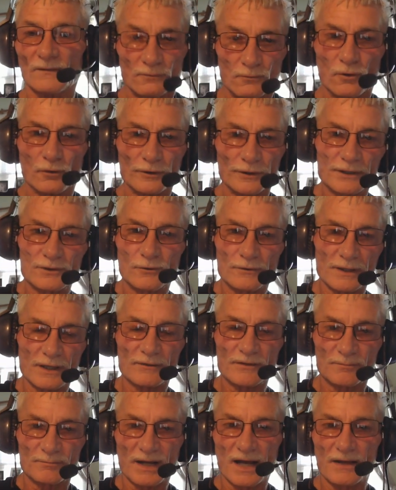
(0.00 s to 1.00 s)
Or you go the
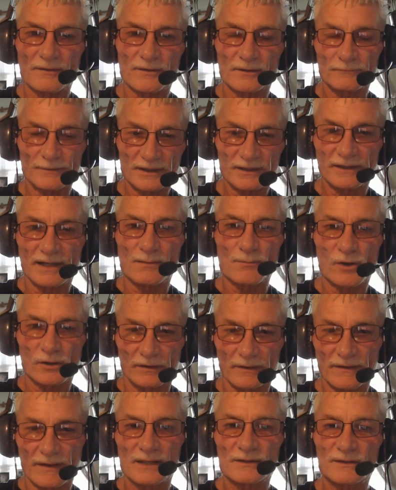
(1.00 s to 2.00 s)
other path and reclaim
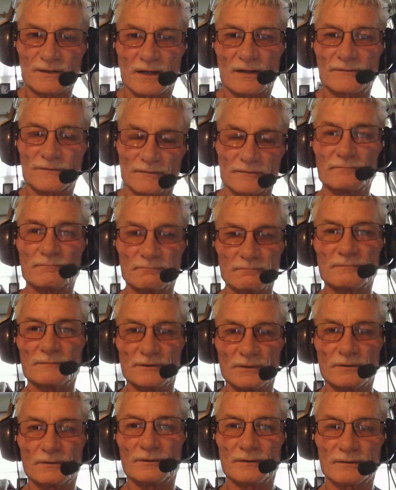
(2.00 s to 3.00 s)
all of that stuff and,
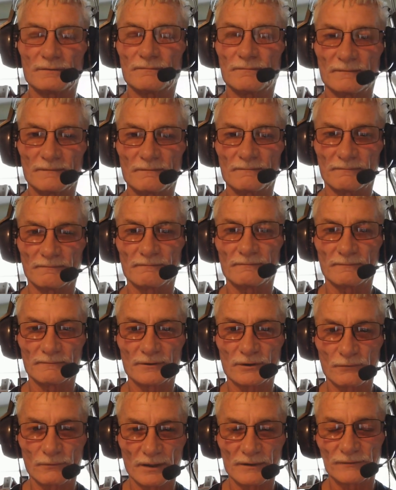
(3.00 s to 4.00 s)

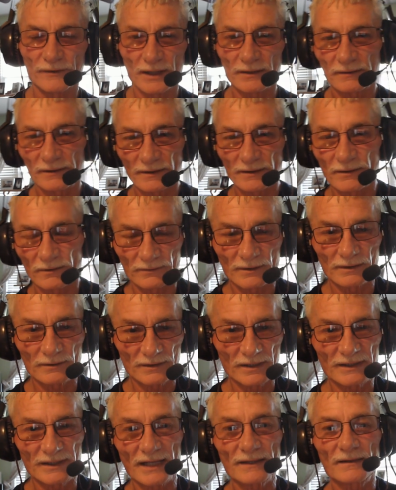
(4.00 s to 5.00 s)
quite frankly,
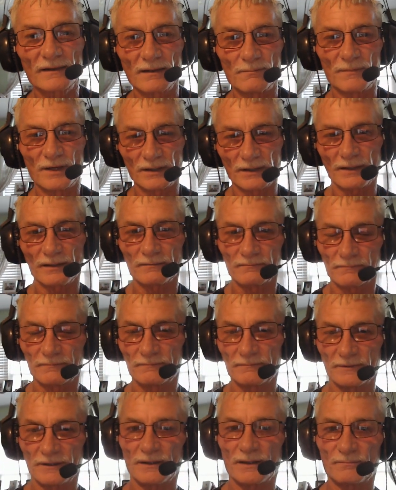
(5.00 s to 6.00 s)
to get the money
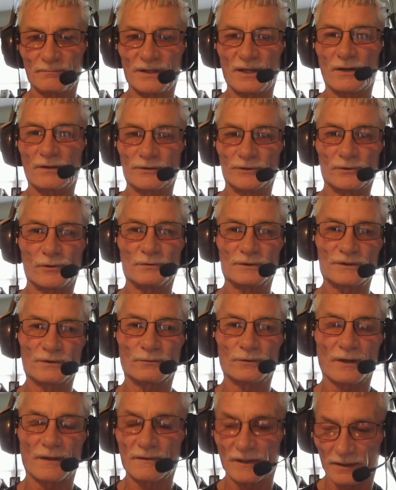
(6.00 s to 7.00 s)
and then be on your own
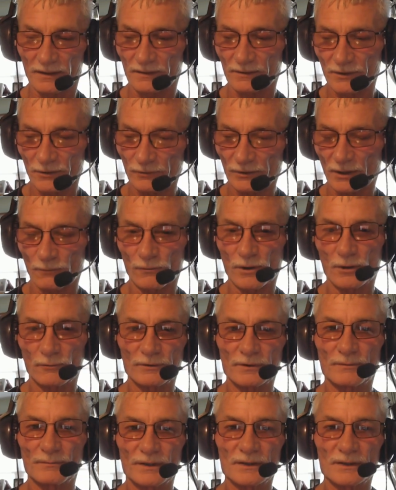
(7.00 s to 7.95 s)
sort of thing and do what you want with it.